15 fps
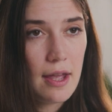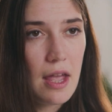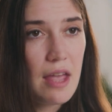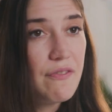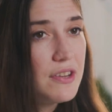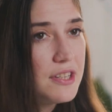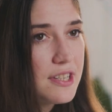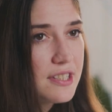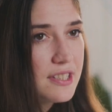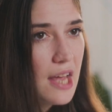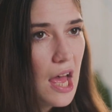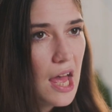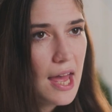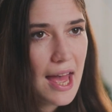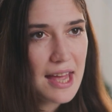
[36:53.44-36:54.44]
If a
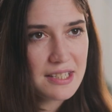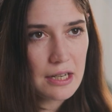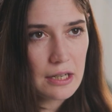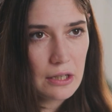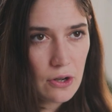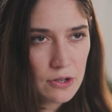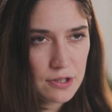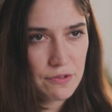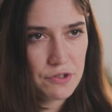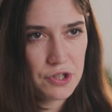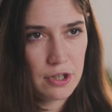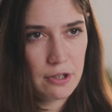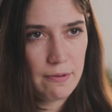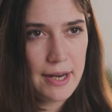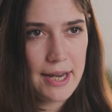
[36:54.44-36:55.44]
dessert has a lot of
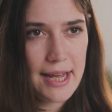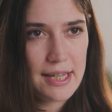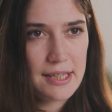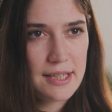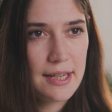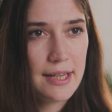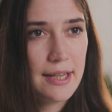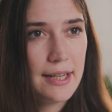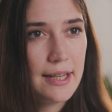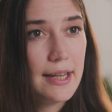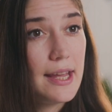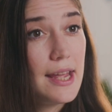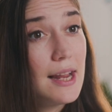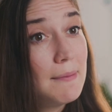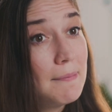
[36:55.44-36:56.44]
sugar in it,
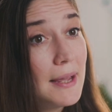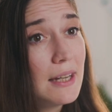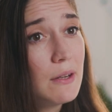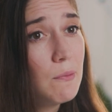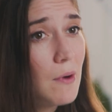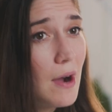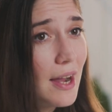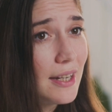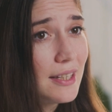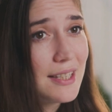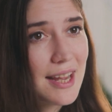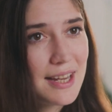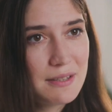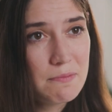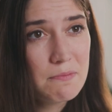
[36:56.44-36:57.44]
it'll make the wine
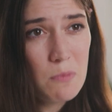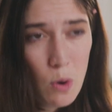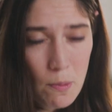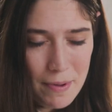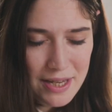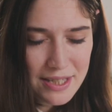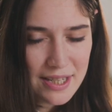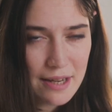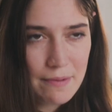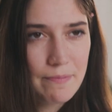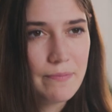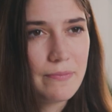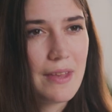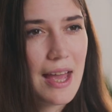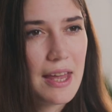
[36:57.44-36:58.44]
taste more bitter
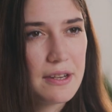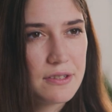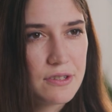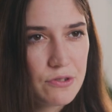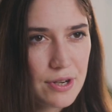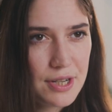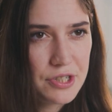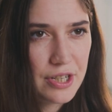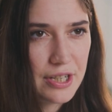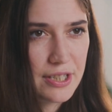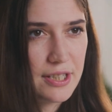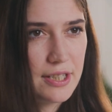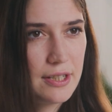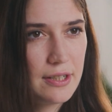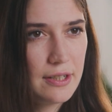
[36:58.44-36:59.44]
and
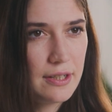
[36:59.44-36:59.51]
astringent.